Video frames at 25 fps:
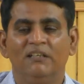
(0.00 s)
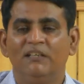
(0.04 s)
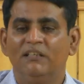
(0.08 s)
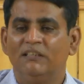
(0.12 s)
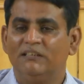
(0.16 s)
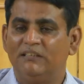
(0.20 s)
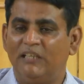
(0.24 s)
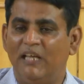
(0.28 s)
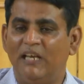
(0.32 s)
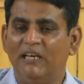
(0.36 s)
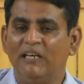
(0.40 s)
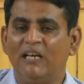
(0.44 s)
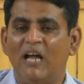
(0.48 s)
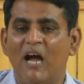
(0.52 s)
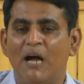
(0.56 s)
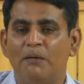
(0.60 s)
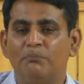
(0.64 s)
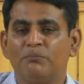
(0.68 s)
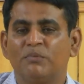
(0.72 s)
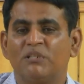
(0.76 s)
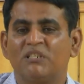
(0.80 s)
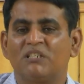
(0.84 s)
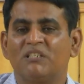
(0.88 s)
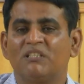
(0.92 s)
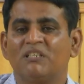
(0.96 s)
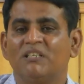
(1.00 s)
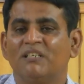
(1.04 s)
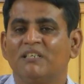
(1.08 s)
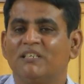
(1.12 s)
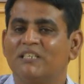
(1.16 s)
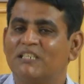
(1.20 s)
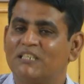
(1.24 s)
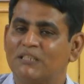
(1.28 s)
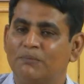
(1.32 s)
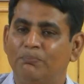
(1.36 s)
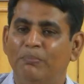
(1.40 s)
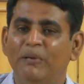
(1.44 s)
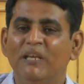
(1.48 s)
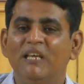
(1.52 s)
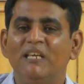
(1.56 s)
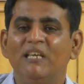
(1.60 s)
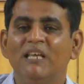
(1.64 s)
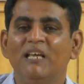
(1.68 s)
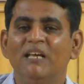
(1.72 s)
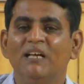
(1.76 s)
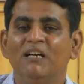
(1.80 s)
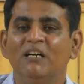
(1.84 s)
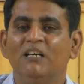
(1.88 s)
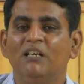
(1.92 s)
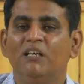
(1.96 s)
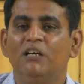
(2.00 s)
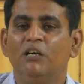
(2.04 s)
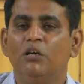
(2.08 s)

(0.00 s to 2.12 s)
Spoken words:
Then comes speaking,